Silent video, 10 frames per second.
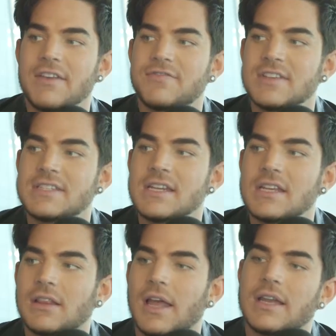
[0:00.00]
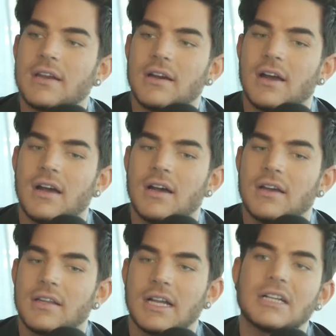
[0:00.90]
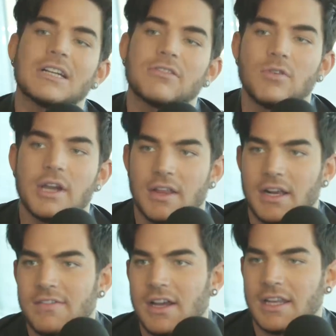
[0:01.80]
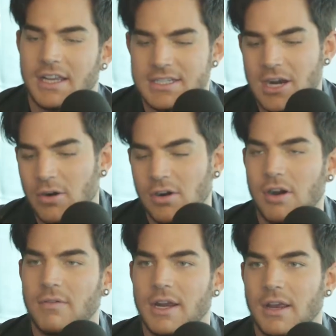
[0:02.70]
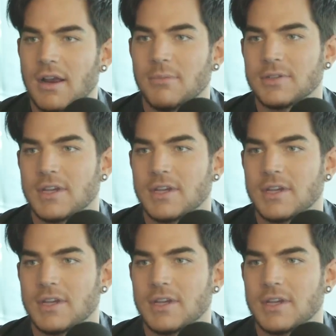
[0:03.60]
I've visited like a clairvoyant. Like I've gotten like a tarot card reading a couple.